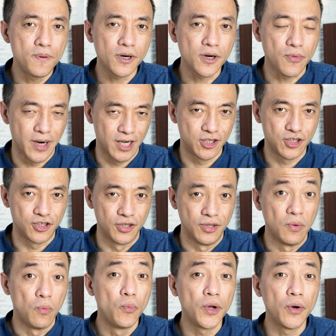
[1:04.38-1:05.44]

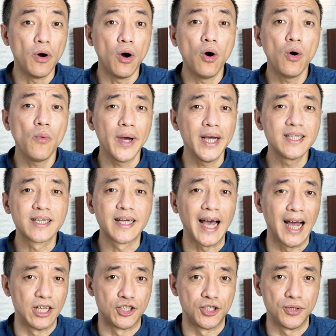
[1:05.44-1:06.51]
question will always
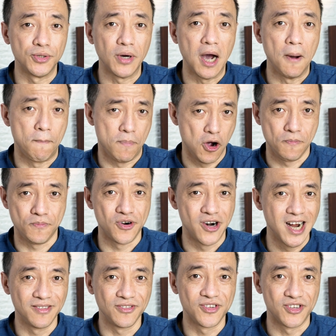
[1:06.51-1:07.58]
get you a proper
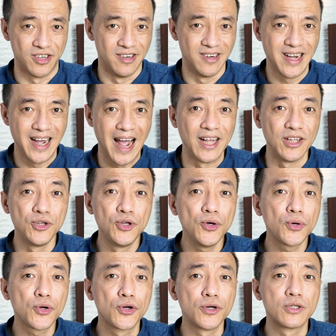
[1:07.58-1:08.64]
answer. And you
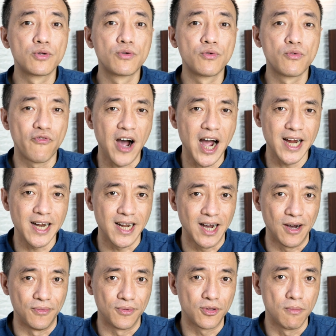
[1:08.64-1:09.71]
could find
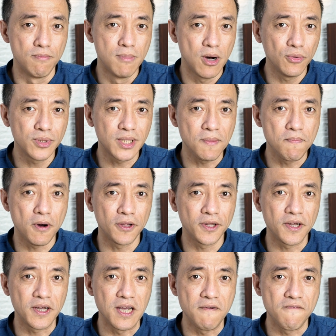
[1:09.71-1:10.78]
out the most
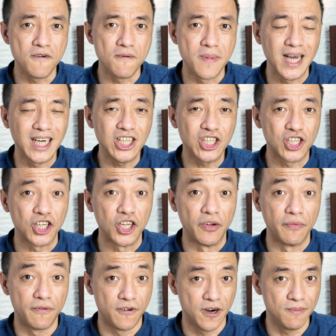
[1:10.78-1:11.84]
important information
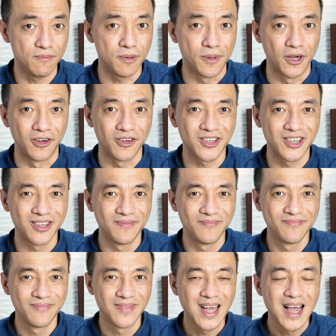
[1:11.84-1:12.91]
from the book.
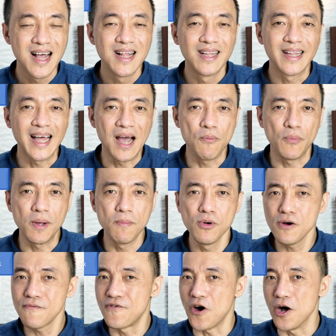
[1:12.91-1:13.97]
Then we
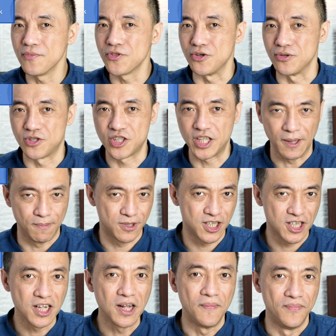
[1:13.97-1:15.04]
move on to
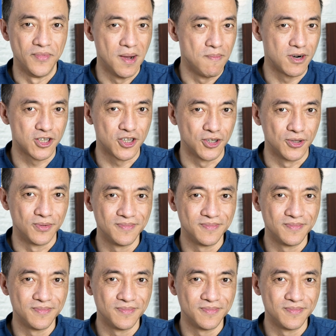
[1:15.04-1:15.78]
tips number 2.